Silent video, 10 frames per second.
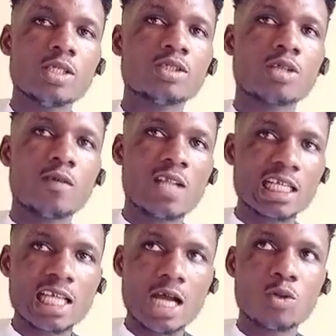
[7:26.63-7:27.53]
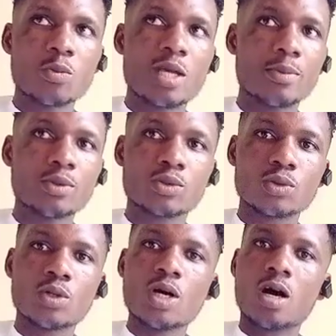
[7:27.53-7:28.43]
Stuff like that, you'll be able
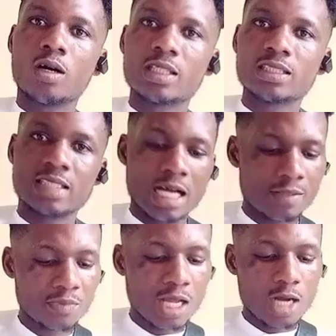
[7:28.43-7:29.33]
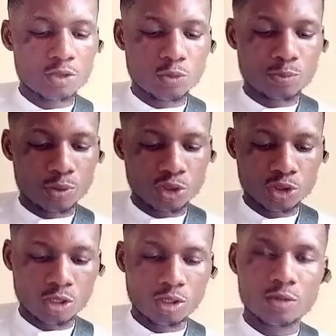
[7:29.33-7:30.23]
to understand how to position